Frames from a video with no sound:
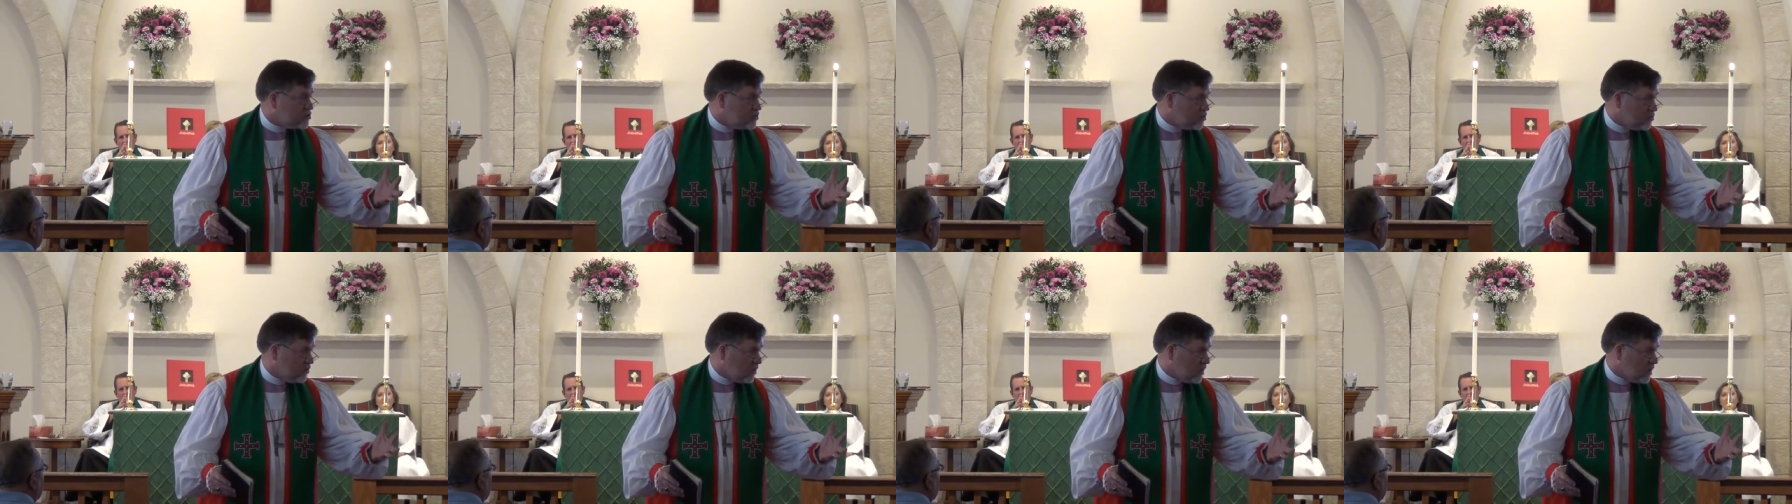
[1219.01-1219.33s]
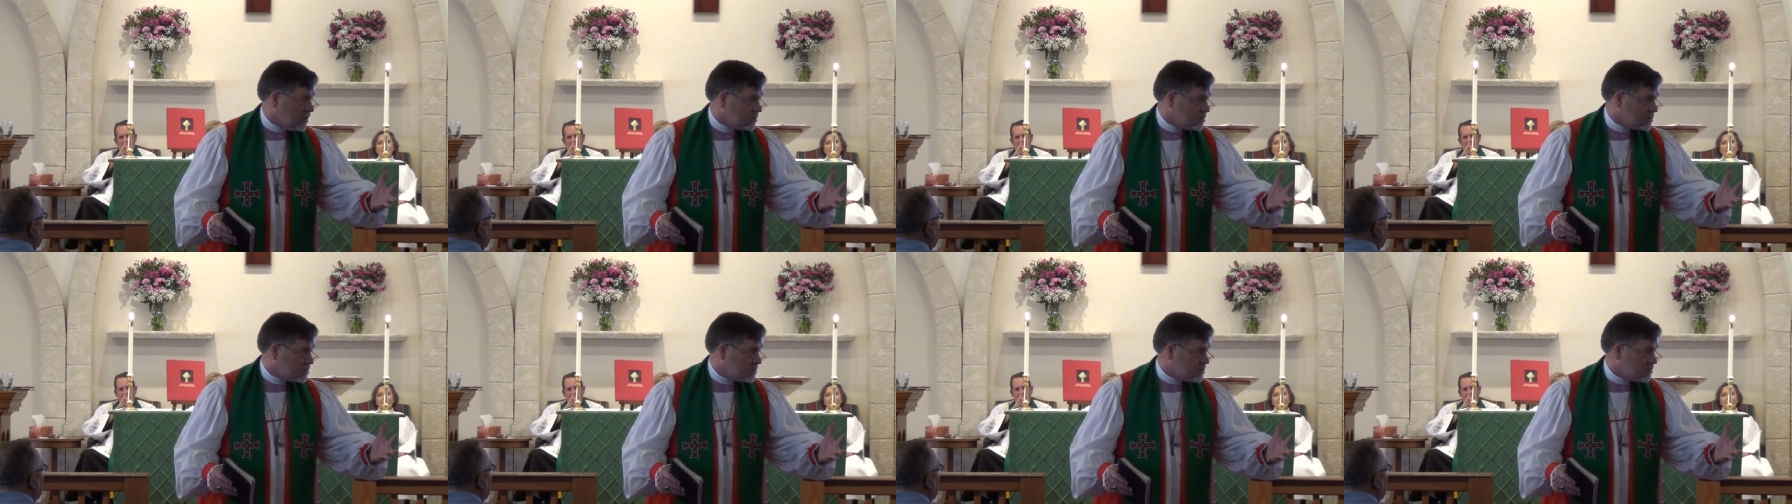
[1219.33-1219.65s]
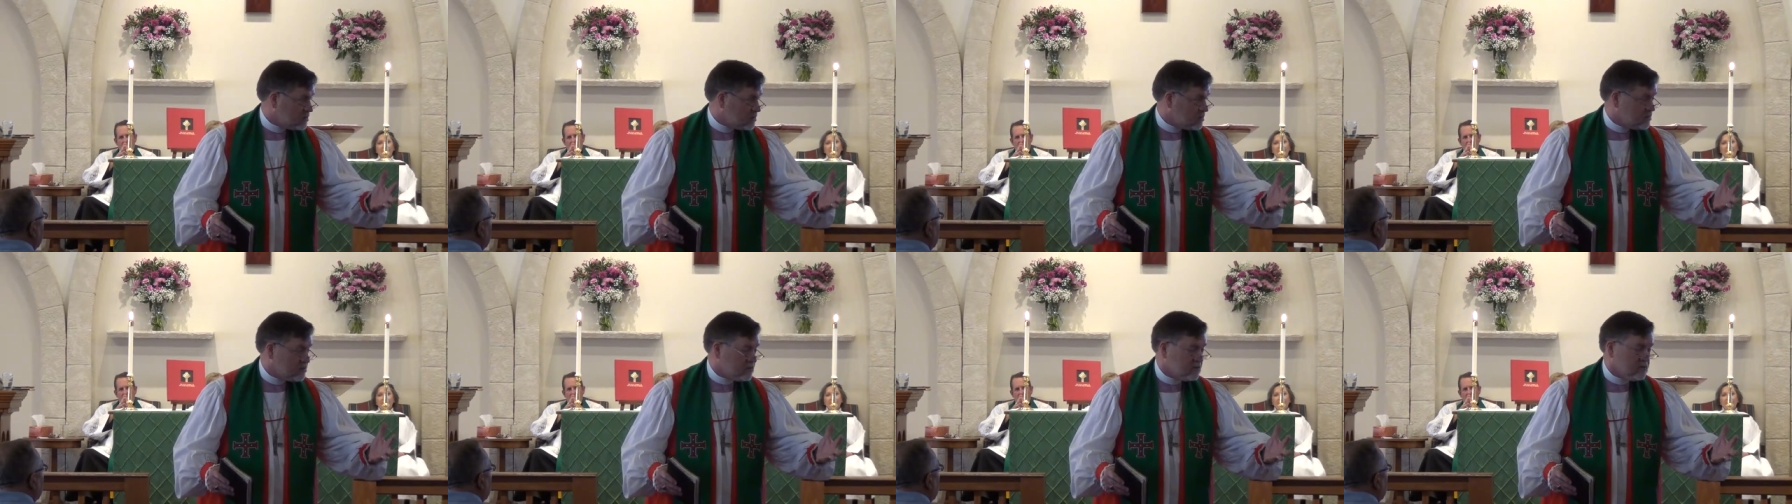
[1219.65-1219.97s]
to
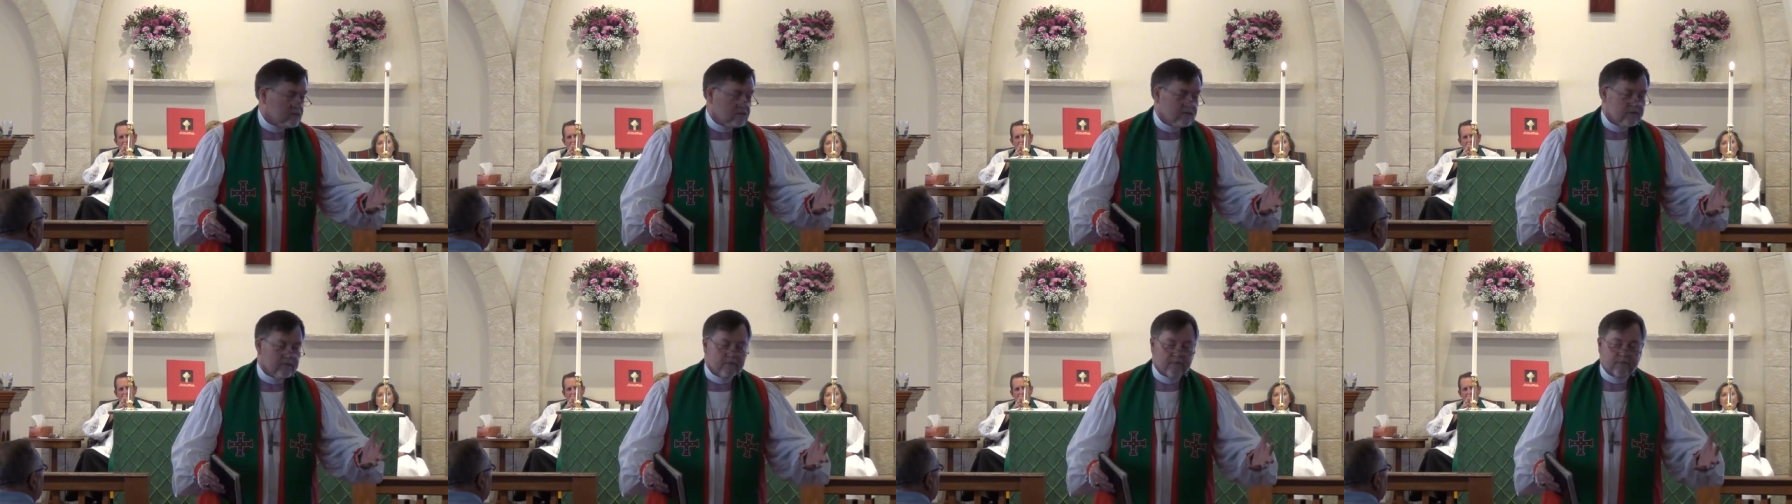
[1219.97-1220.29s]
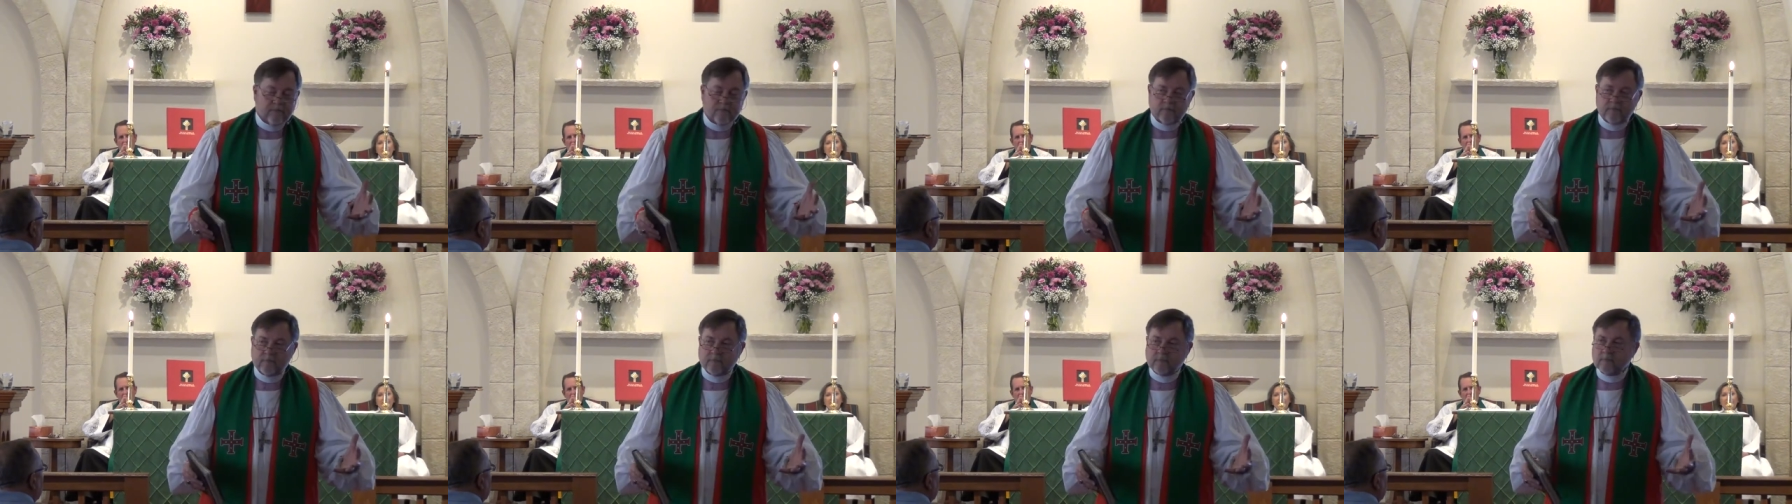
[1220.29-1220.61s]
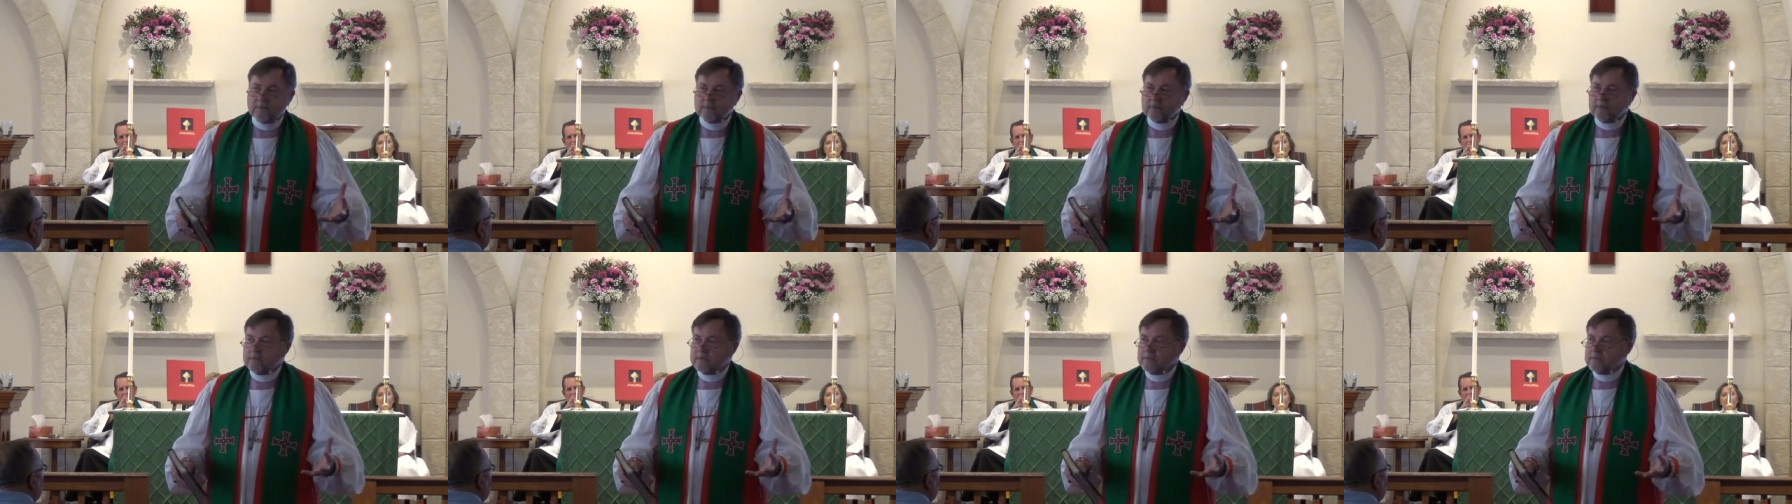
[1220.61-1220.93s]
us.
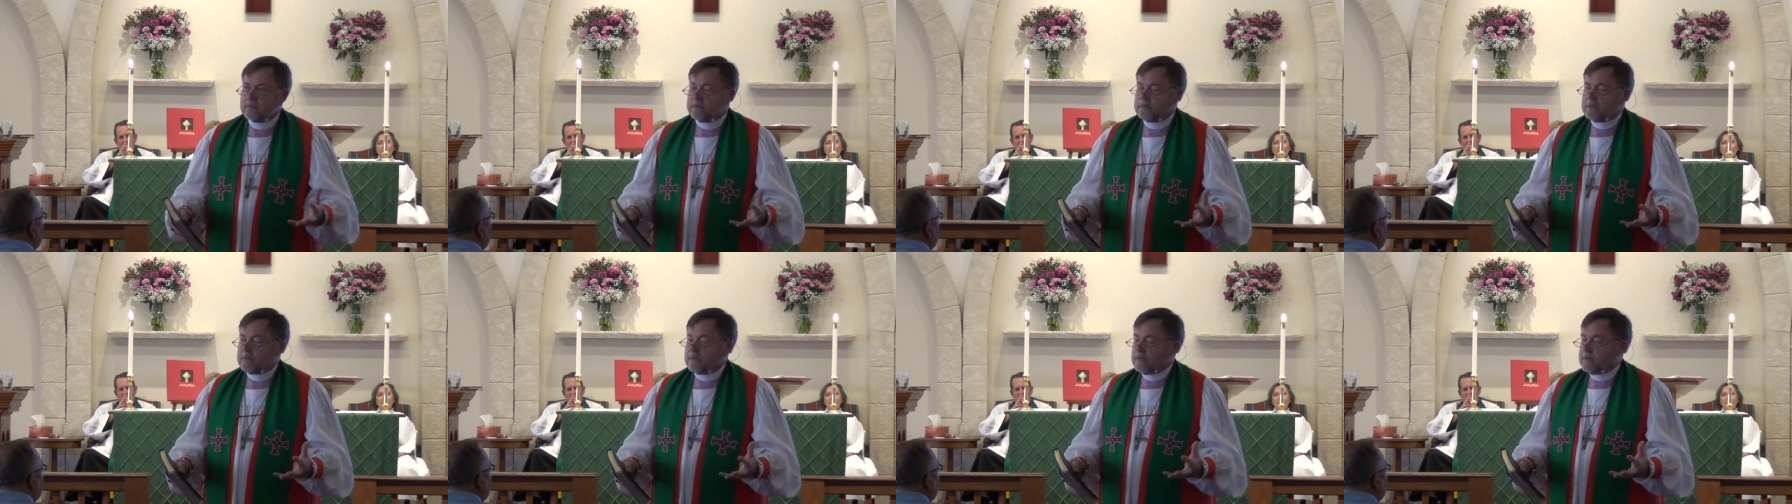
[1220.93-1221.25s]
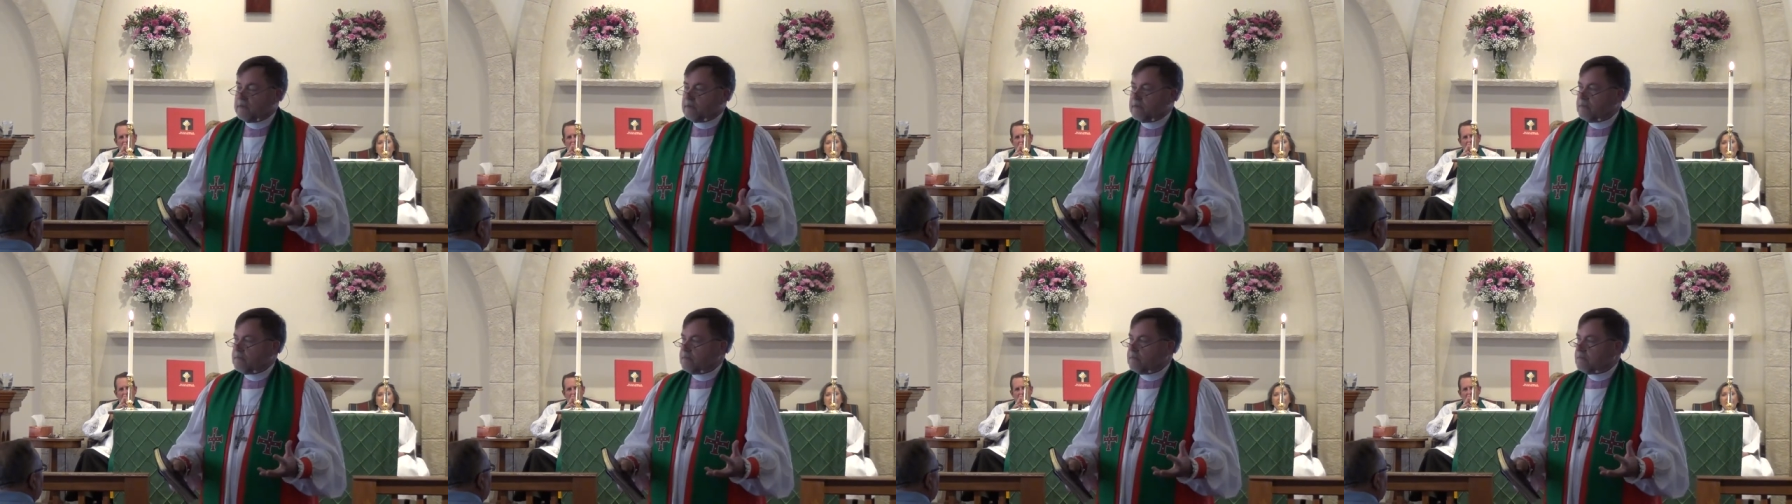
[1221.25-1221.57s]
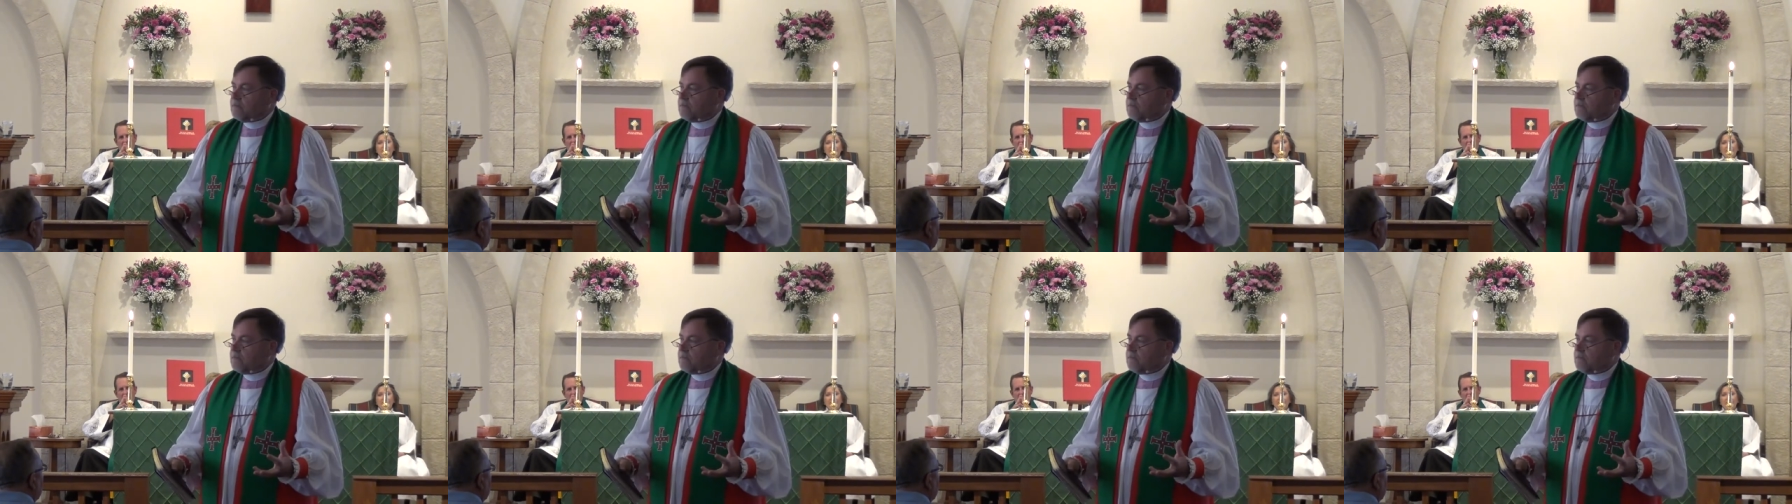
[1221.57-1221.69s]
Okay.